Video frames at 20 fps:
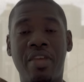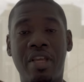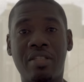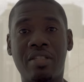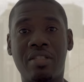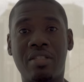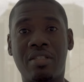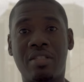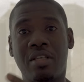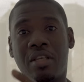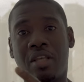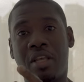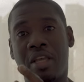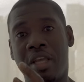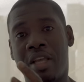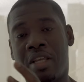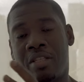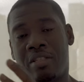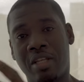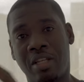This
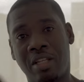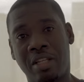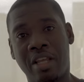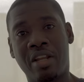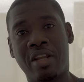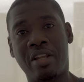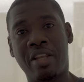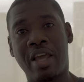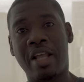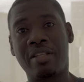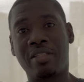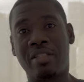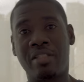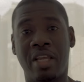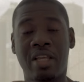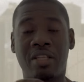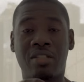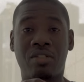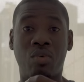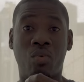is a letter that
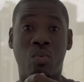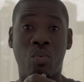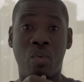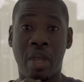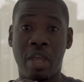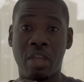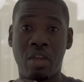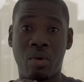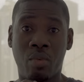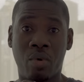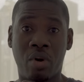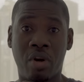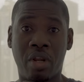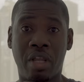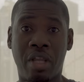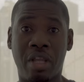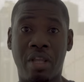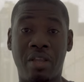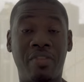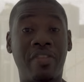states where you're
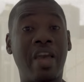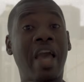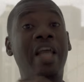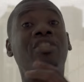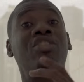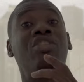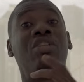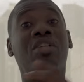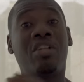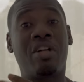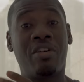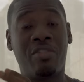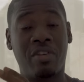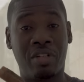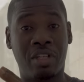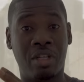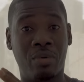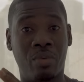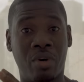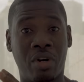working, that you're
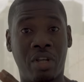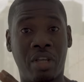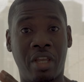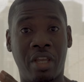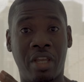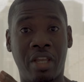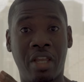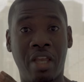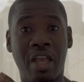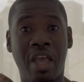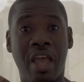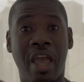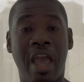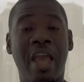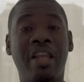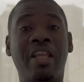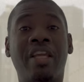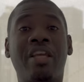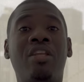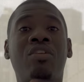currently working,
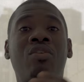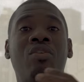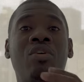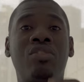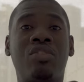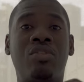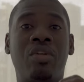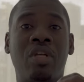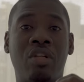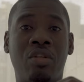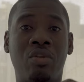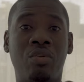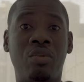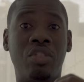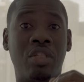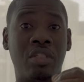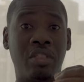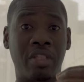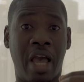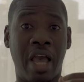and it can also
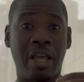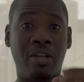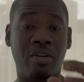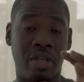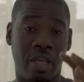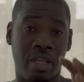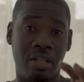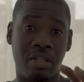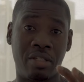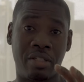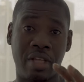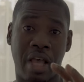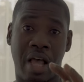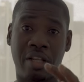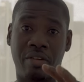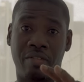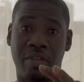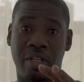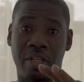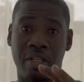include your title and your
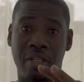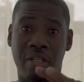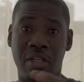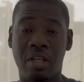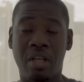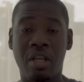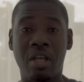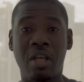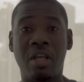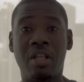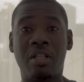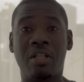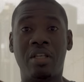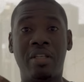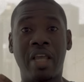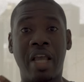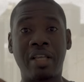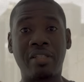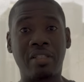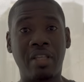salary. The
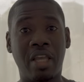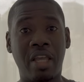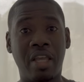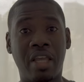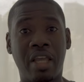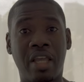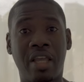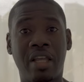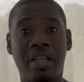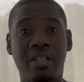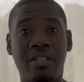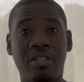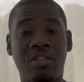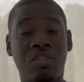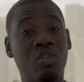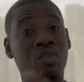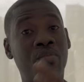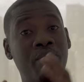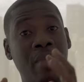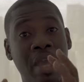next thing
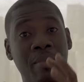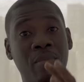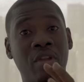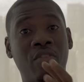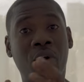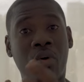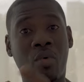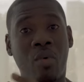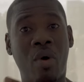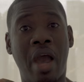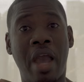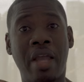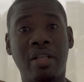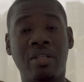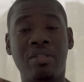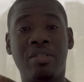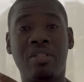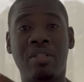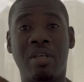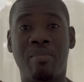is you may be required
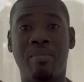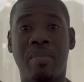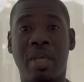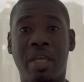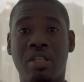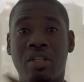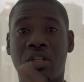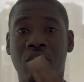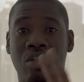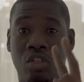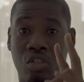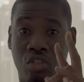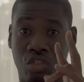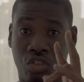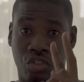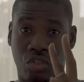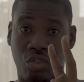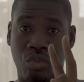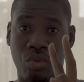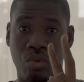to submit
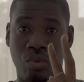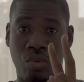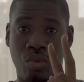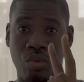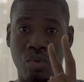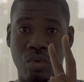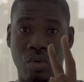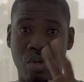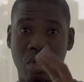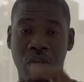two